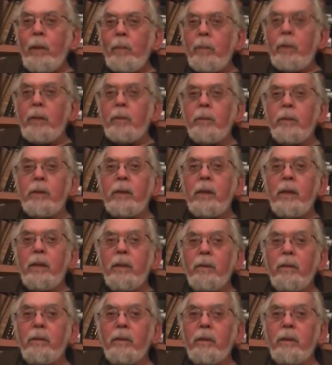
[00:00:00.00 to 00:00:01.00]
But it was
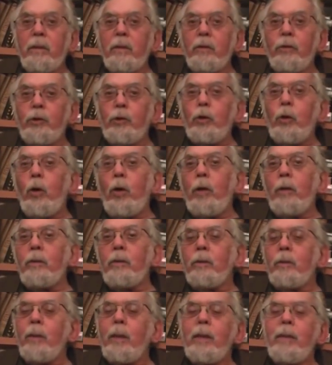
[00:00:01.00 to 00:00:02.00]

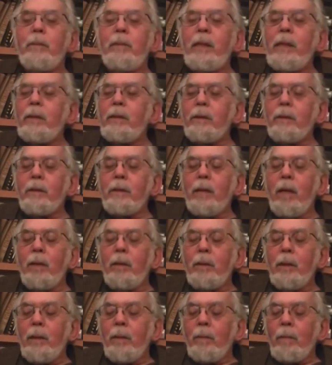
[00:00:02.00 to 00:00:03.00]
short, 20 minutes or
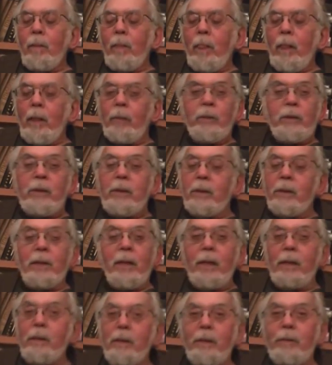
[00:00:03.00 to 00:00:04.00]
so, which is
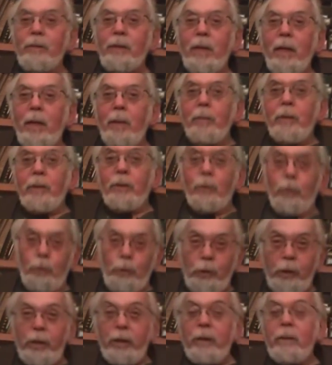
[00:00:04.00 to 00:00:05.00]
not enough time, as you
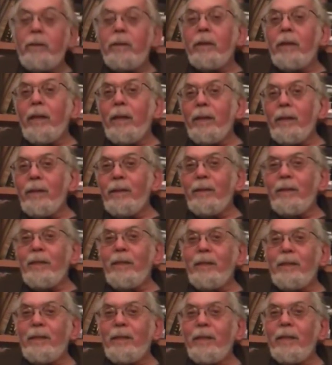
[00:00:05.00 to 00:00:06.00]
see, to get into
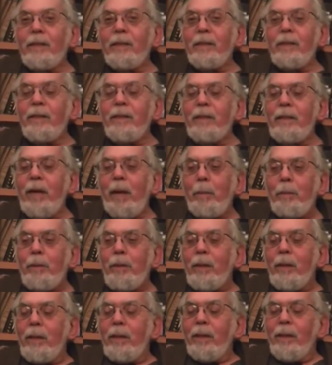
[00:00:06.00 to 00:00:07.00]
these things in
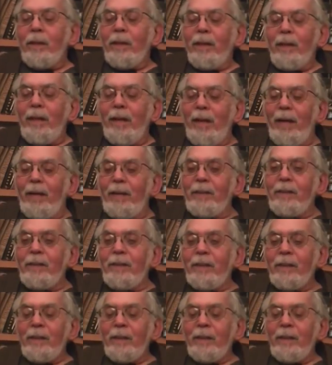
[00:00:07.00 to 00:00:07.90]
depth. And